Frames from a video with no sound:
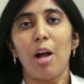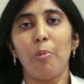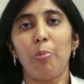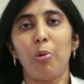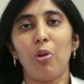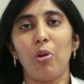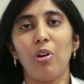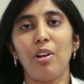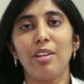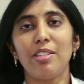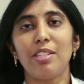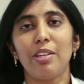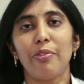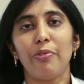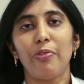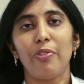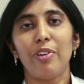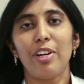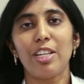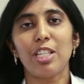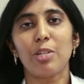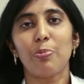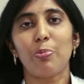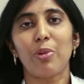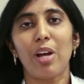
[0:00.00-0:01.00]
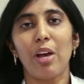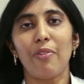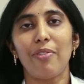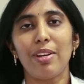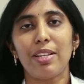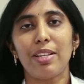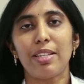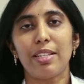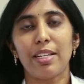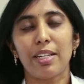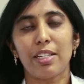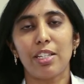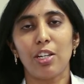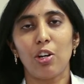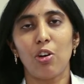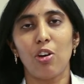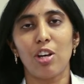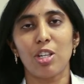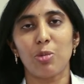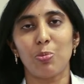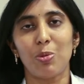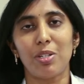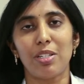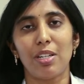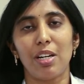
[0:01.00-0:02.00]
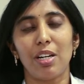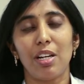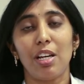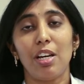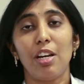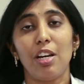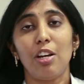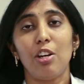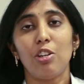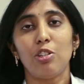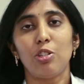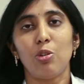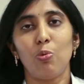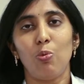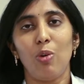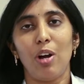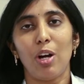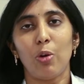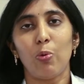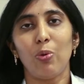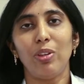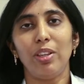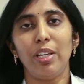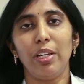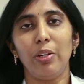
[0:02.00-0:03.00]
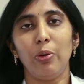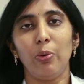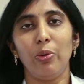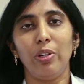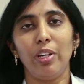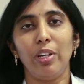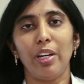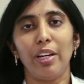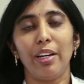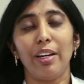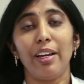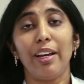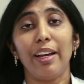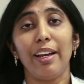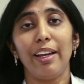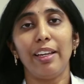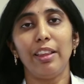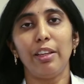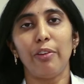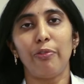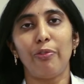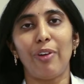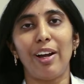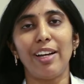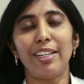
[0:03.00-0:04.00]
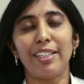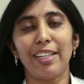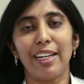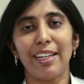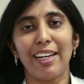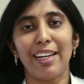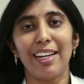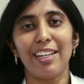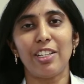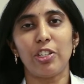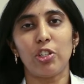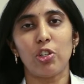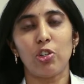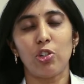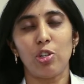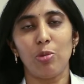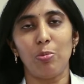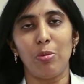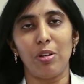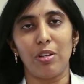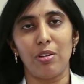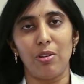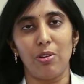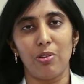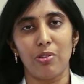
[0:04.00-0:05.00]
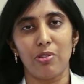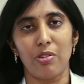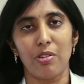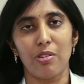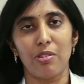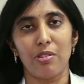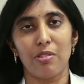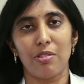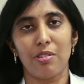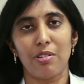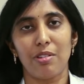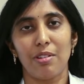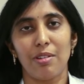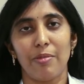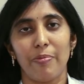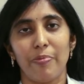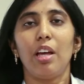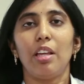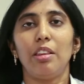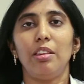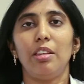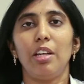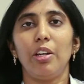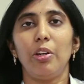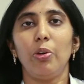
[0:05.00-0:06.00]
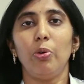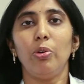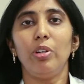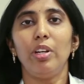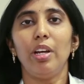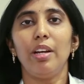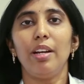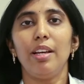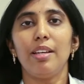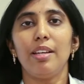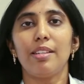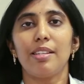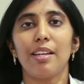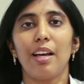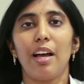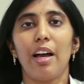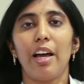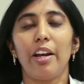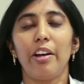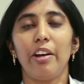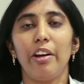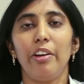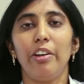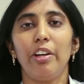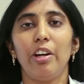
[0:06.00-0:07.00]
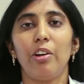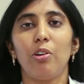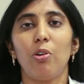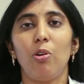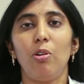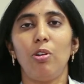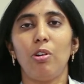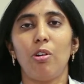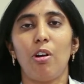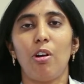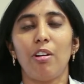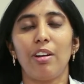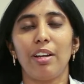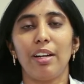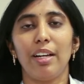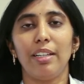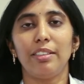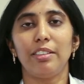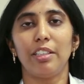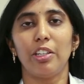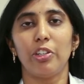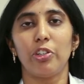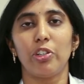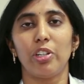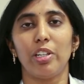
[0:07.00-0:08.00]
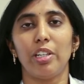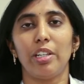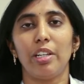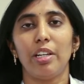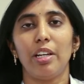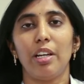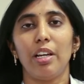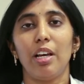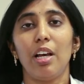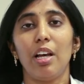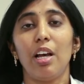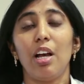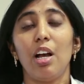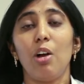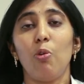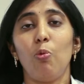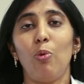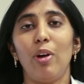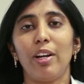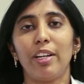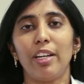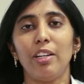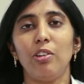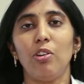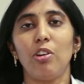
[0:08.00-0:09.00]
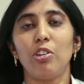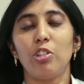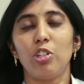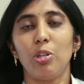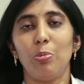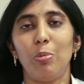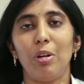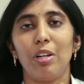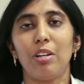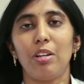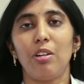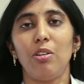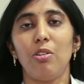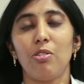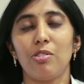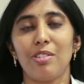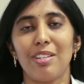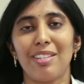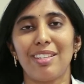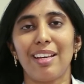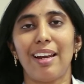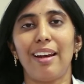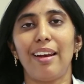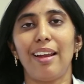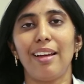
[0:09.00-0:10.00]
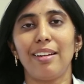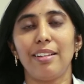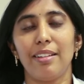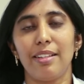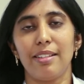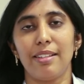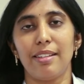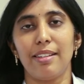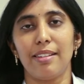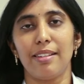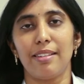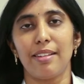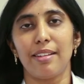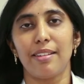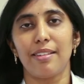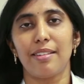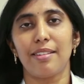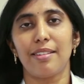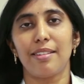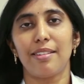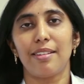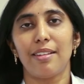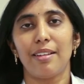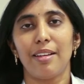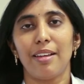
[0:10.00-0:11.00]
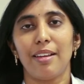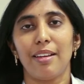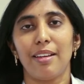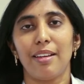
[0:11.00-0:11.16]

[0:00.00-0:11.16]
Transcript: Apollo is the first private sector hospital to work with the union in the fight against tuberculosis. The union is a hundred-year-old organization working on tuberculosis and lung diseases.